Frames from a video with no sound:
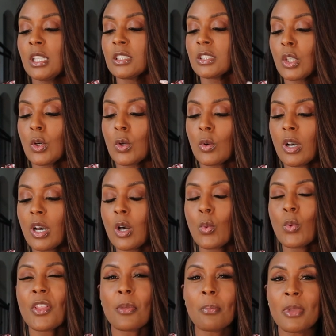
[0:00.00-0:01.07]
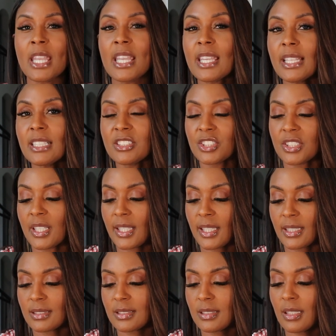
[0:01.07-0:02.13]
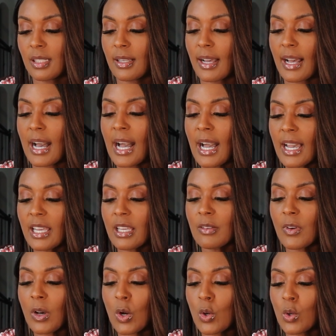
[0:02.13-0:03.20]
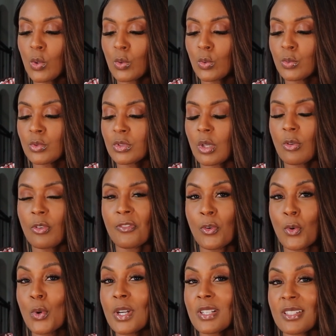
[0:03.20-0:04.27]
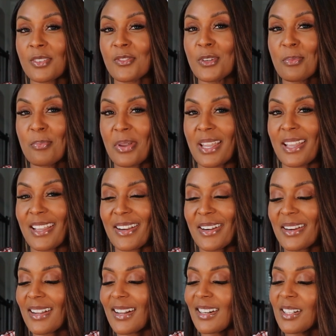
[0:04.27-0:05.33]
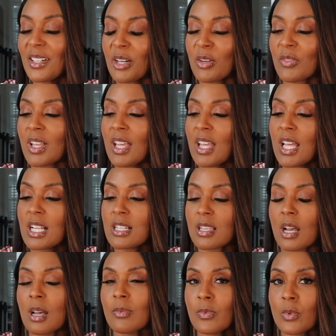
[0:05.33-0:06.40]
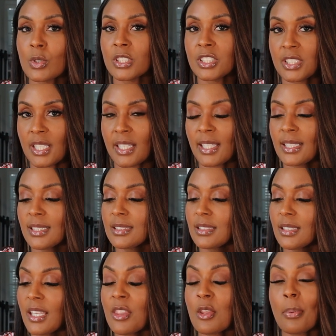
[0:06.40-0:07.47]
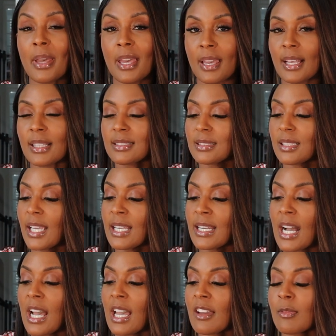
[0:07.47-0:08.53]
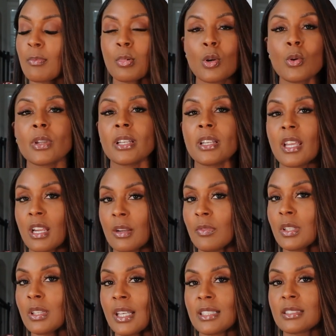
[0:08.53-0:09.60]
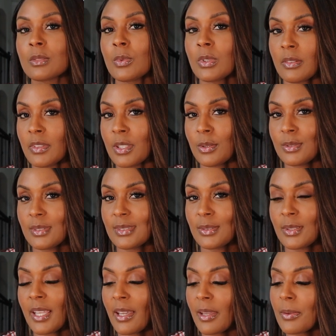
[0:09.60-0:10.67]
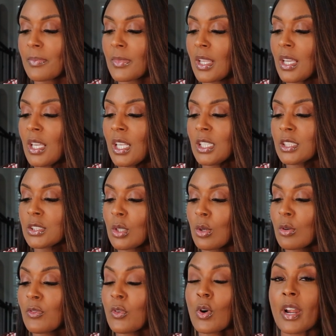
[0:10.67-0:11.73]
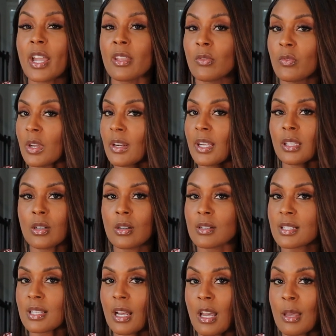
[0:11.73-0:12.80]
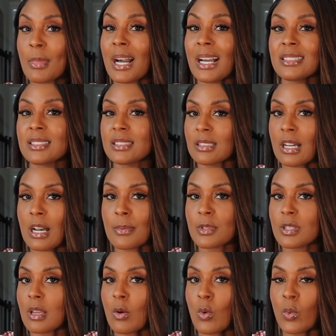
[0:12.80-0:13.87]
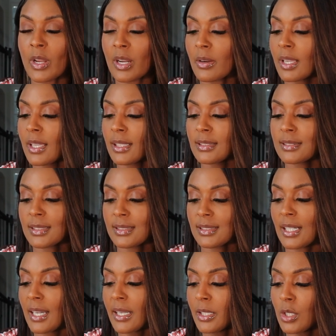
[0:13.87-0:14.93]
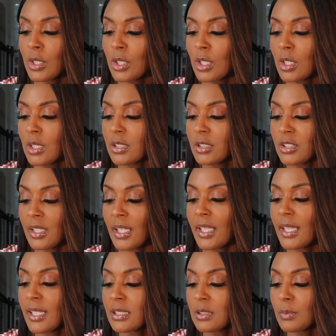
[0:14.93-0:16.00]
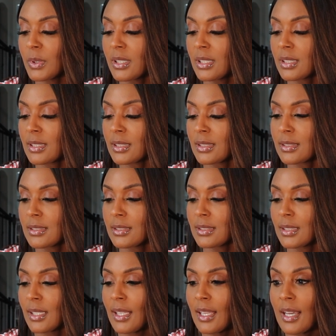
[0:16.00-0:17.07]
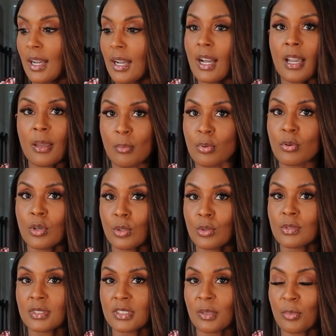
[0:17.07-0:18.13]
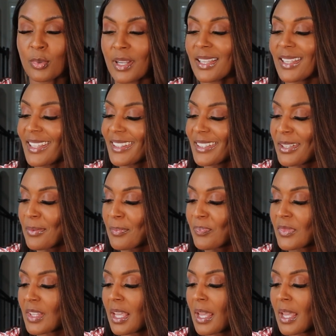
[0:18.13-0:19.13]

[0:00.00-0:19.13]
So with me and shades, I have owned 4 different pair of Tom Ford shades in the past, and I have broken every last one of those, okay? So for a very long time, I stopped wearing designer shades because I'm prone to breaking them,